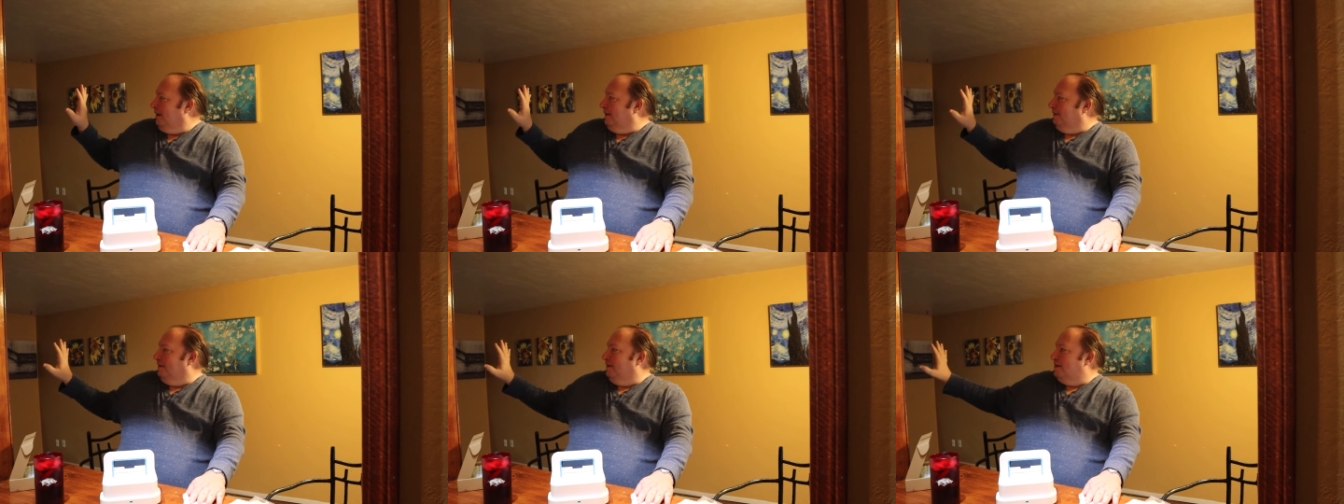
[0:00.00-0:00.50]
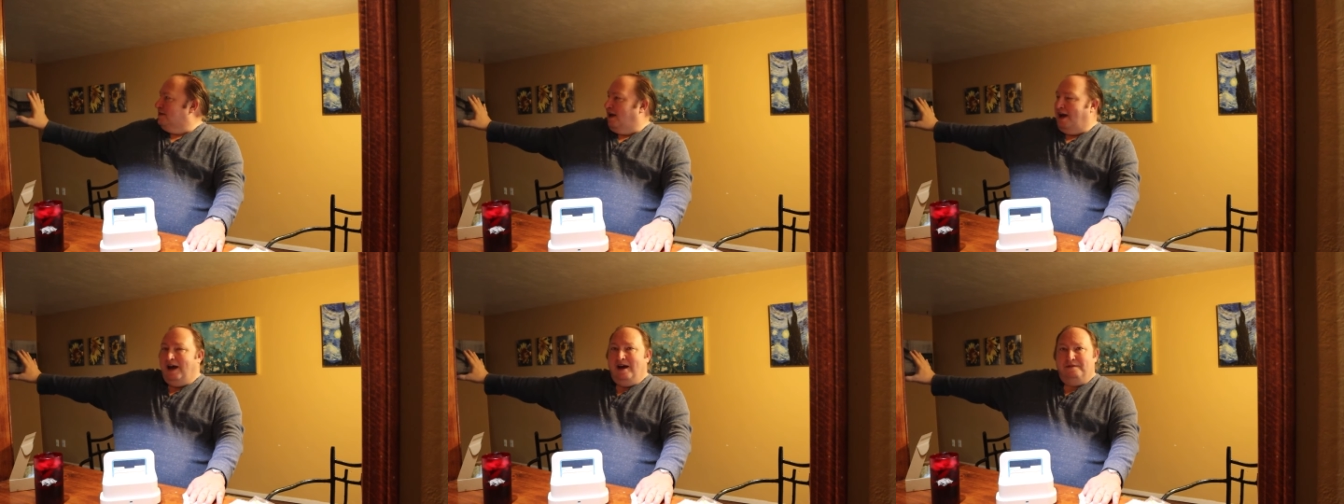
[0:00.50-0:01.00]
and
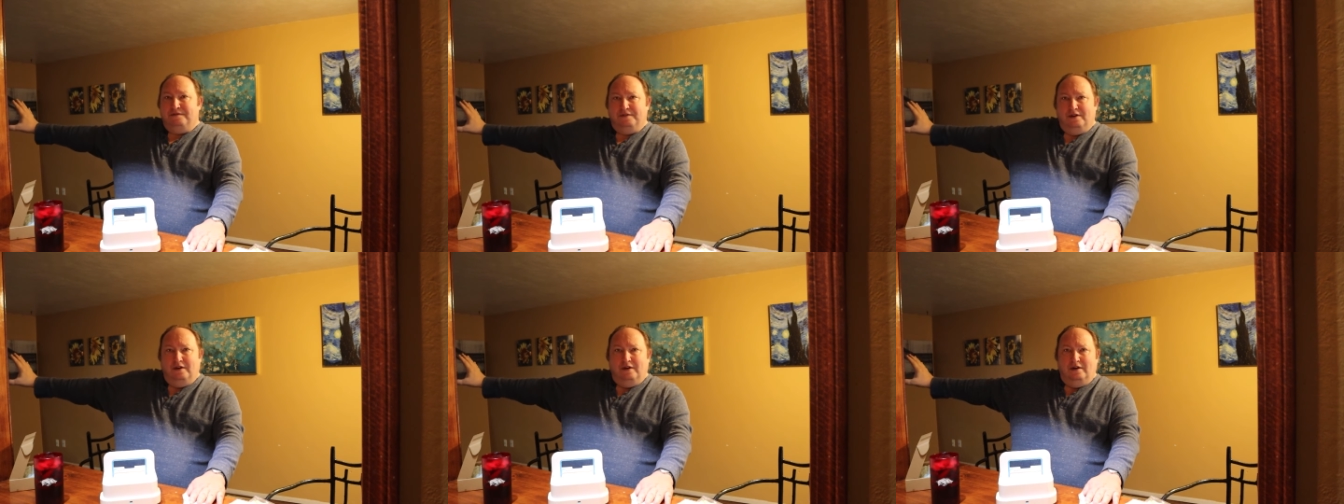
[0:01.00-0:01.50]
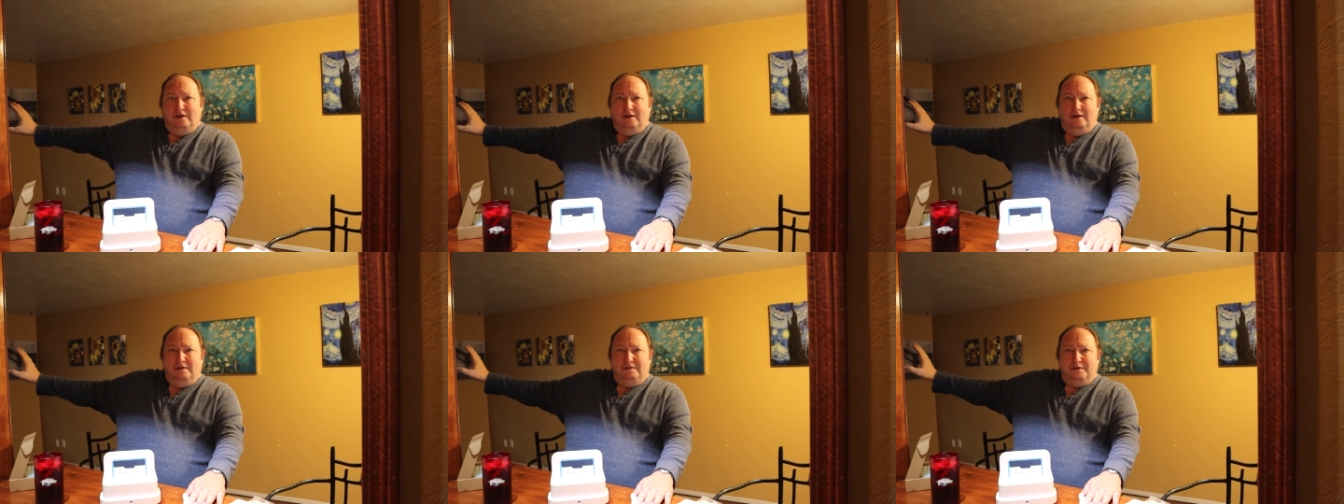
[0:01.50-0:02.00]
this half
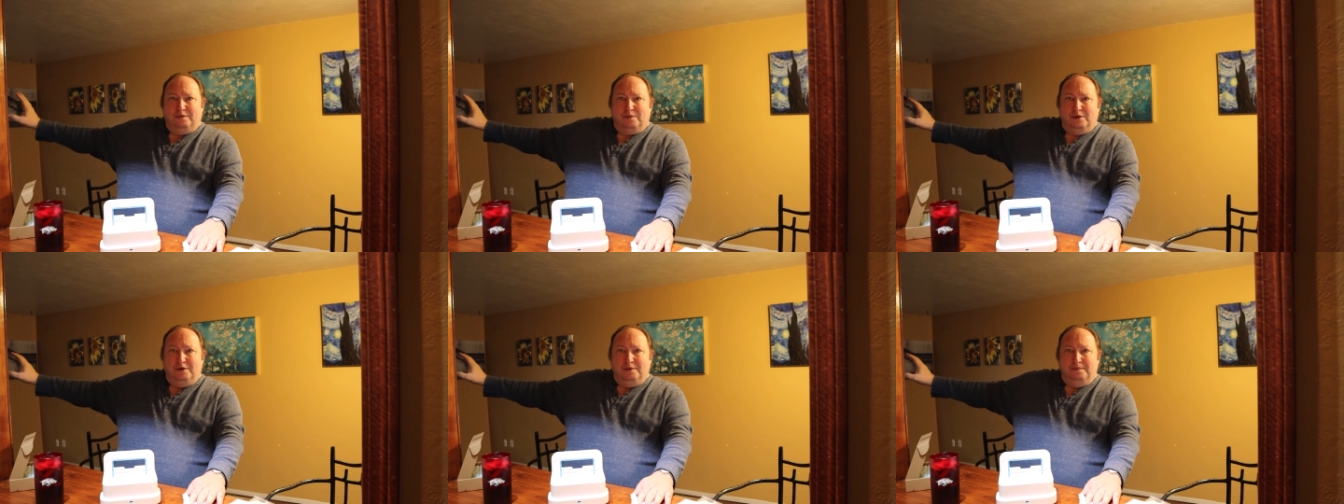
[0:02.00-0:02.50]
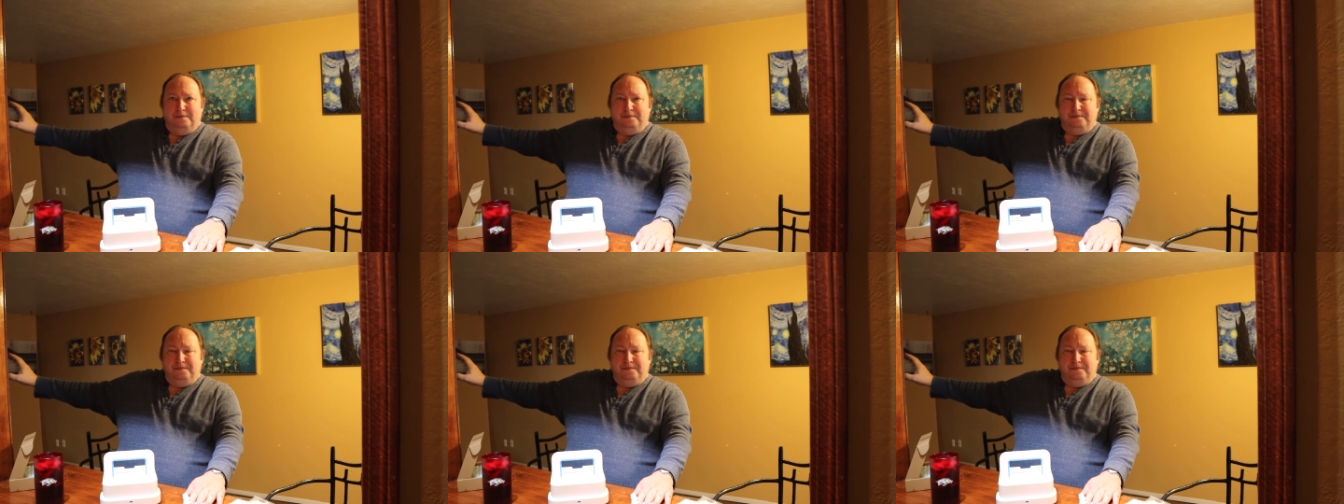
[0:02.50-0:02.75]
of the room